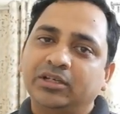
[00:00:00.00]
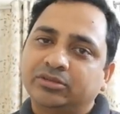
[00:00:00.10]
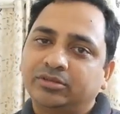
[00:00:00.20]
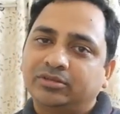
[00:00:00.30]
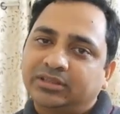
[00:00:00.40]

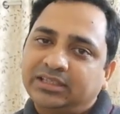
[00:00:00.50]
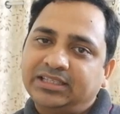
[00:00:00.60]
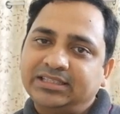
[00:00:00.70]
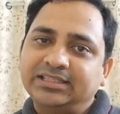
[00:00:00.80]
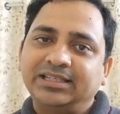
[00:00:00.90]
So
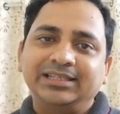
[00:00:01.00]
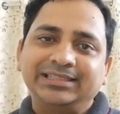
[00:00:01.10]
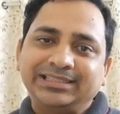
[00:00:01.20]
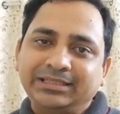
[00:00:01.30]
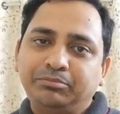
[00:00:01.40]
this is a
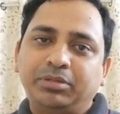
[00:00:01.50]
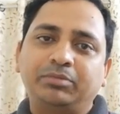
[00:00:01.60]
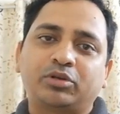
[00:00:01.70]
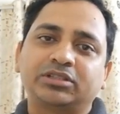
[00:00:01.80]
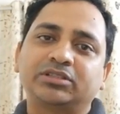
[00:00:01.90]
simple
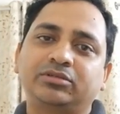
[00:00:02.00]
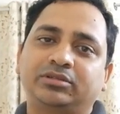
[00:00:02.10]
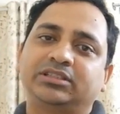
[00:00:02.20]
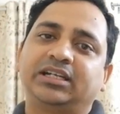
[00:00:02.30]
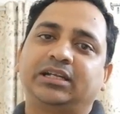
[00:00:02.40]
process to
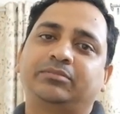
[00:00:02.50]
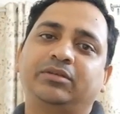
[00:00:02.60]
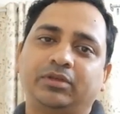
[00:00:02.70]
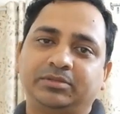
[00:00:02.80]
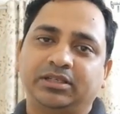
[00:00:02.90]
set up the
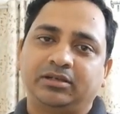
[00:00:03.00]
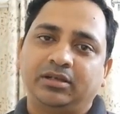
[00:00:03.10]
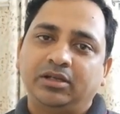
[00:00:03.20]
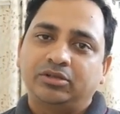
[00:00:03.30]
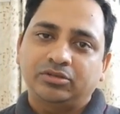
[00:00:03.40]
website.
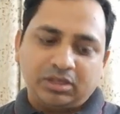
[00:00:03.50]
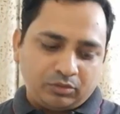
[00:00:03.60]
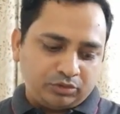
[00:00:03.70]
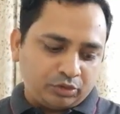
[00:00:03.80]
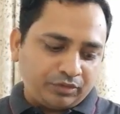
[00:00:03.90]
So
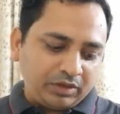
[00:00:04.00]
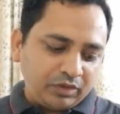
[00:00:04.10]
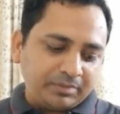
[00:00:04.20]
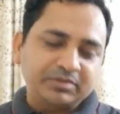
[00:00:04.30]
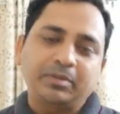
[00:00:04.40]
now, so far we
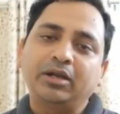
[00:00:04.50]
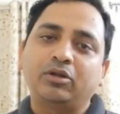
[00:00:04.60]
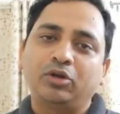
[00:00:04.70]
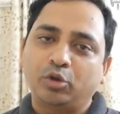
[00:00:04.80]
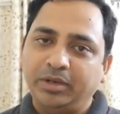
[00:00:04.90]
have spent
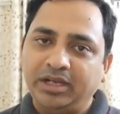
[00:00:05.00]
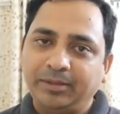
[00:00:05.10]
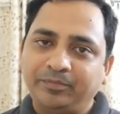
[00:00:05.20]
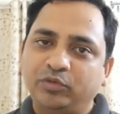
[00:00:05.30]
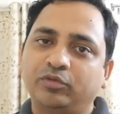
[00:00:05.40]
on domain
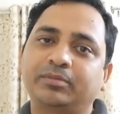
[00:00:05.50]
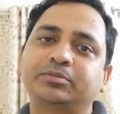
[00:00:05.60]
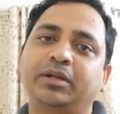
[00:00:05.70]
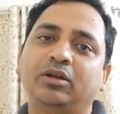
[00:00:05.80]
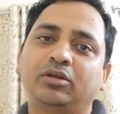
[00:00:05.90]
name, we have
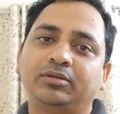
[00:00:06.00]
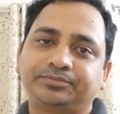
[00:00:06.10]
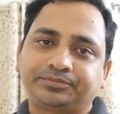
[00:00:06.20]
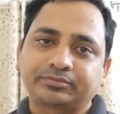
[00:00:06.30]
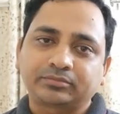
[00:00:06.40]
spent on
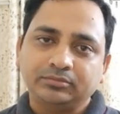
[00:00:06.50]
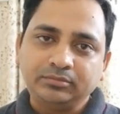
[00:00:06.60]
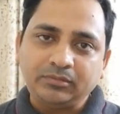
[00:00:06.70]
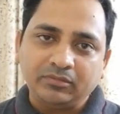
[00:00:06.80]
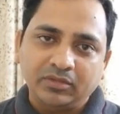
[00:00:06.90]

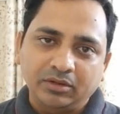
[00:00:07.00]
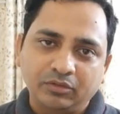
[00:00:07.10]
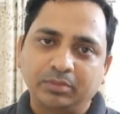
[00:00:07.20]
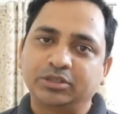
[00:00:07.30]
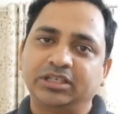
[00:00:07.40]

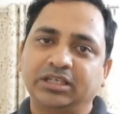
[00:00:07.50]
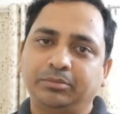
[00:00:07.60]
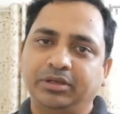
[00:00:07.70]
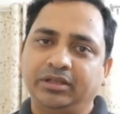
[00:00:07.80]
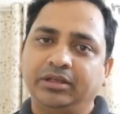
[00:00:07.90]
web hosting
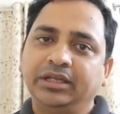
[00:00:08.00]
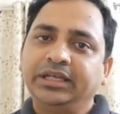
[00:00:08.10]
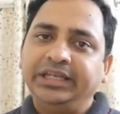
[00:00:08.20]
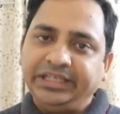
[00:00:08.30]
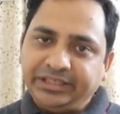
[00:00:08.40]
company.
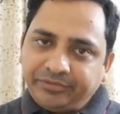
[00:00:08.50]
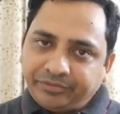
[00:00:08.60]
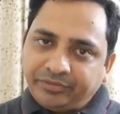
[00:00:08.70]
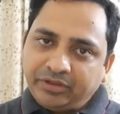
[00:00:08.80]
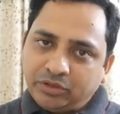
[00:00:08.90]

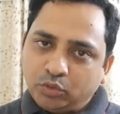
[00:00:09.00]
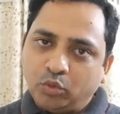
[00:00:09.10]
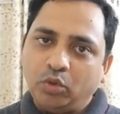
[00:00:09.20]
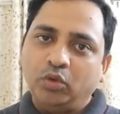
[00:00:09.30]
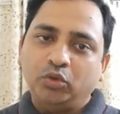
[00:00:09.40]
If
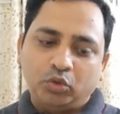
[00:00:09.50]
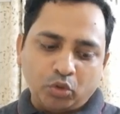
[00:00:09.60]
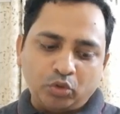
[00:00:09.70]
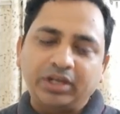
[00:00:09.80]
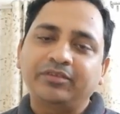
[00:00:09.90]
you
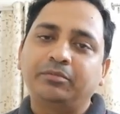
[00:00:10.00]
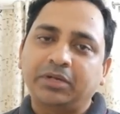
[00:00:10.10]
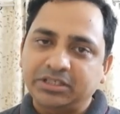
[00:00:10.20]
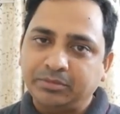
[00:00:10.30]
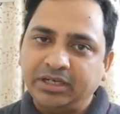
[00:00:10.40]
don't have
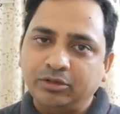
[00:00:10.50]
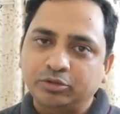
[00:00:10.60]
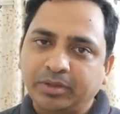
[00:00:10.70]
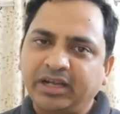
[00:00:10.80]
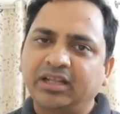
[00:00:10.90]
much money to
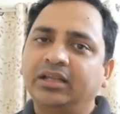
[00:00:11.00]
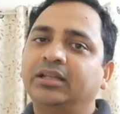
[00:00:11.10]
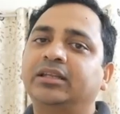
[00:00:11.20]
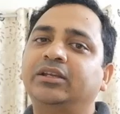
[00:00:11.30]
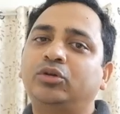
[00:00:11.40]
spend,
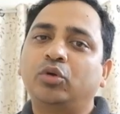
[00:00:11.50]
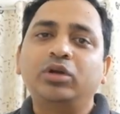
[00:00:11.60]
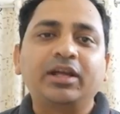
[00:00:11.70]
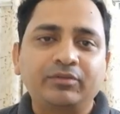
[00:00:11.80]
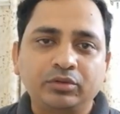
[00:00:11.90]
then you
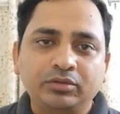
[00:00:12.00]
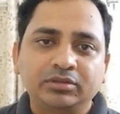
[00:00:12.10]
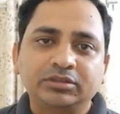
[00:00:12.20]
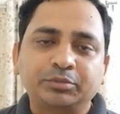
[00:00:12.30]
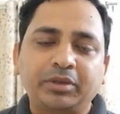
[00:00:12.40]
don't have to
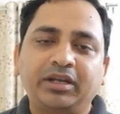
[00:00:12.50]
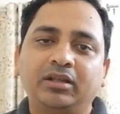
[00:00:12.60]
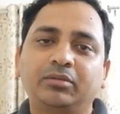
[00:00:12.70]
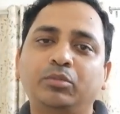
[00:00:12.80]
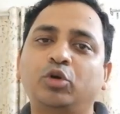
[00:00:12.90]

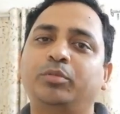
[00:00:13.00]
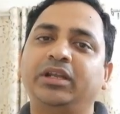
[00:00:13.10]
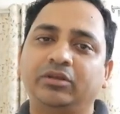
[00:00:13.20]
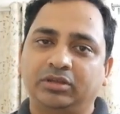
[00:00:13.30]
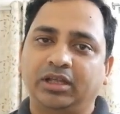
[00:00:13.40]
spend more
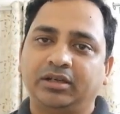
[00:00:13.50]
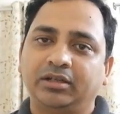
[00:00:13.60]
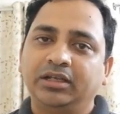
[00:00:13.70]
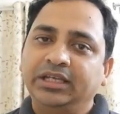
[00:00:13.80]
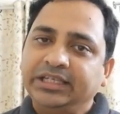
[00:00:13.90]
money on that.
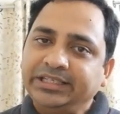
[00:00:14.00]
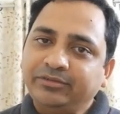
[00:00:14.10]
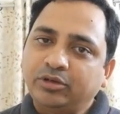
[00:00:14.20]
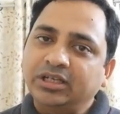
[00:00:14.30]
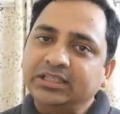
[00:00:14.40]

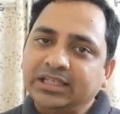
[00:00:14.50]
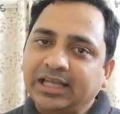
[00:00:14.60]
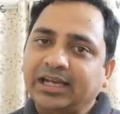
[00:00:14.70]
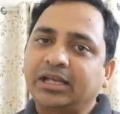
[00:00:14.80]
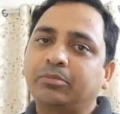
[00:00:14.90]

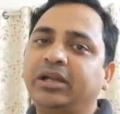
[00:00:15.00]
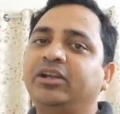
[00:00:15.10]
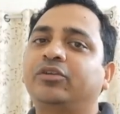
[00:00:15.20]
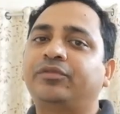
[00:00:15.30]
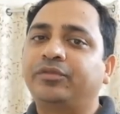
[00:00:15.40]
There are
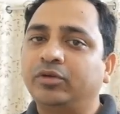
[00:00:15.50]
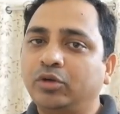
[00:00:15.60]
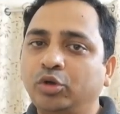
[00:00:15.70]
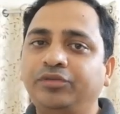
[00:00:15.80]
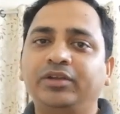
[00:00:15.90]
plenty of
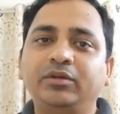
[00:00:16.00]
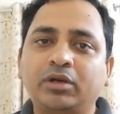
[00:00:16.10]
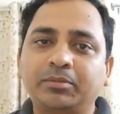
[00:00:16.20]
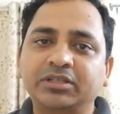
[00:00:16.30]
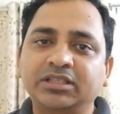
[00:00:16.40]
good free
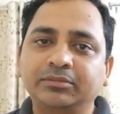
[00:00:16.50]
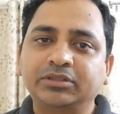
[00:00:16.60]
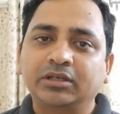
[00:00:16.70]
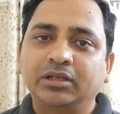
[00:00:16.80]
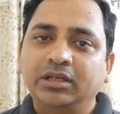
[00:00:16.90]
WordPress
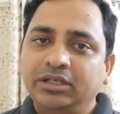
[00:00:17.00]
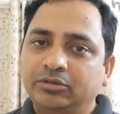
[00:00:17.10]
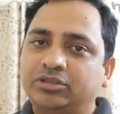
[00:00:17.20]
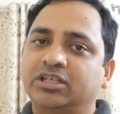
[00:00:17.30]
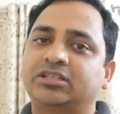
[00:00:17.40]
themes.
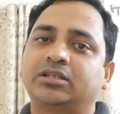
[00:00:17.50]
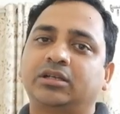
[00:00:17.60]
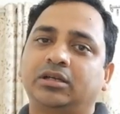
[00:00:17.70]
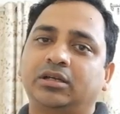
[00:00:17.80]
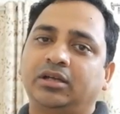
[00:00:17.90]
You just
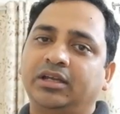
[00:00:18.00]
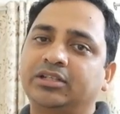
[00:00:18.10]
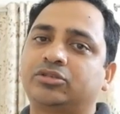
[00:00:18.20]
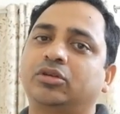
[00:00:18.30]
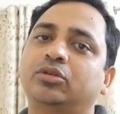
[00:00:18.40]

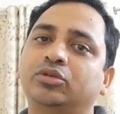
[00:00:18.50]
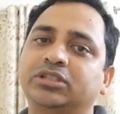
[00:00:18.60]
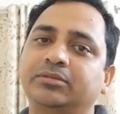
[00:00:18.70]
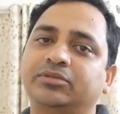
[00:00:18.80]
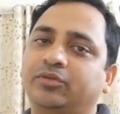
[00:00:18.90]
install those themes.